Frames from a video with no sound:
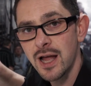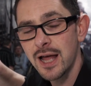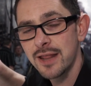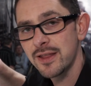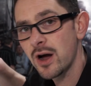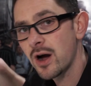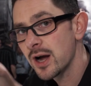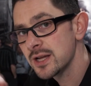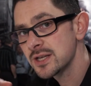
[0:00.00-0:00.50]

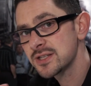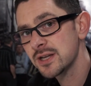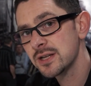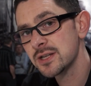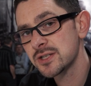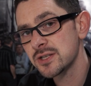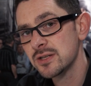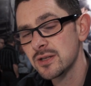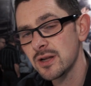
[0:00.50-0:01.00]
And the eye
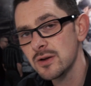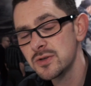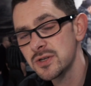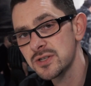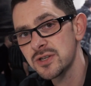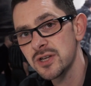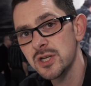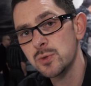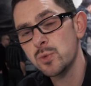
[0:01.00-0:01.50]
sensor
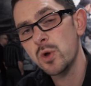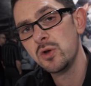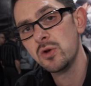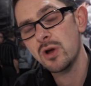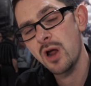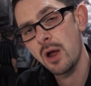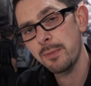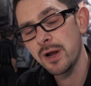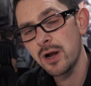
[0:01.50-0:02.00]
notices when
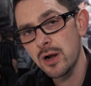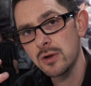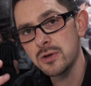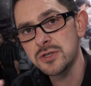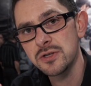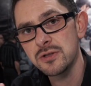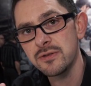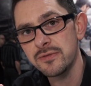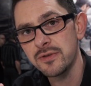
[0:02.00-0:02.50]
you're coming
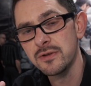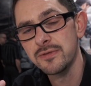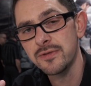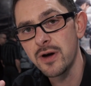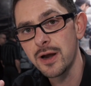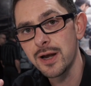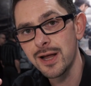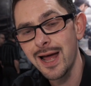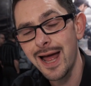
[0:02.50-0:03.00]
close to the
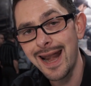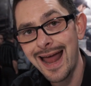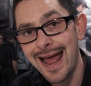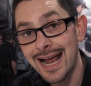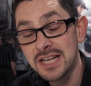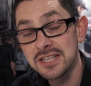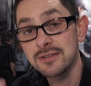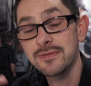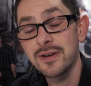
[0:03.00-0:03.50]
viewfinder and
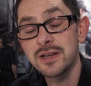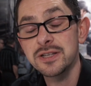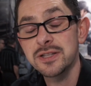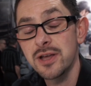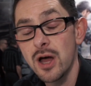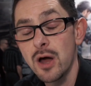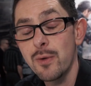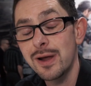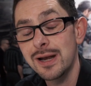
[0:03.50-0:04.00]
activates
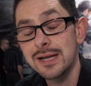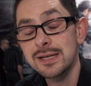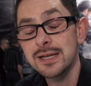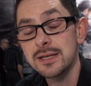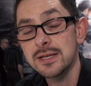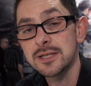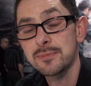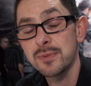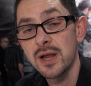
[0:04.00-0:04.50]
the
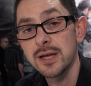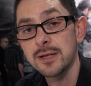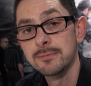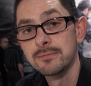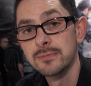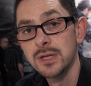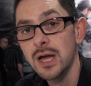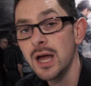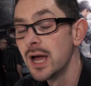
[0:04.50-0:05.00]
OLED display.
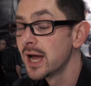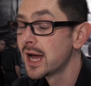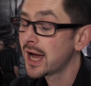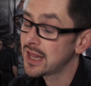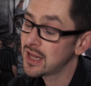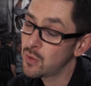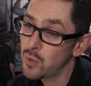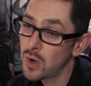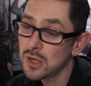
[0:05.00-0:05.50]

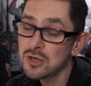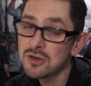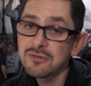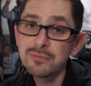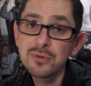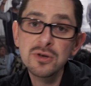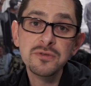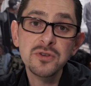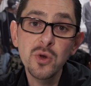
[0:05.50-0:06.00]
And then when
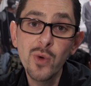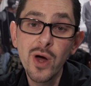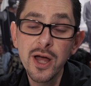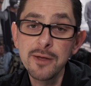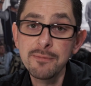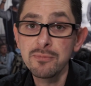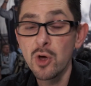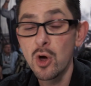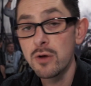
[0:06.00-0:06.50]
you've moved
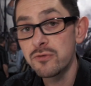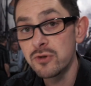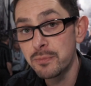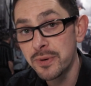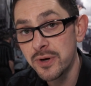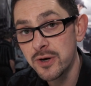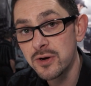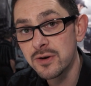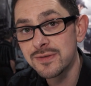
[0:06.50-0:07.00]
away, over a
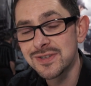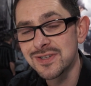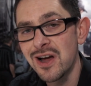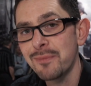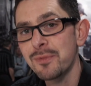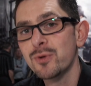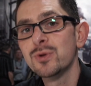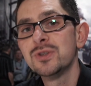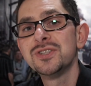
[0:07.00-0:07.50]
period of
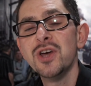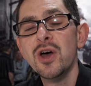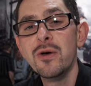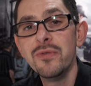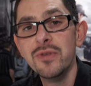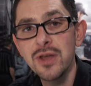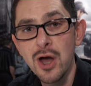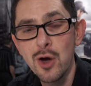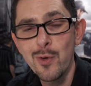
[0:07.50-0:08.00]
time, it will
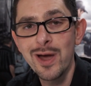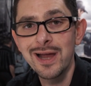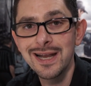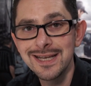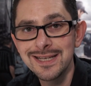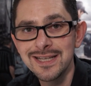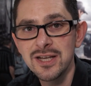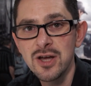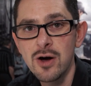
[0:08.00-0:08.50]
turn the
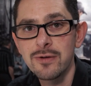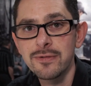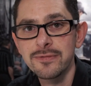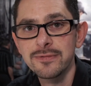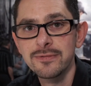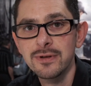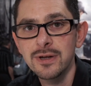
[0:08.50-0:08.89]
OLED off.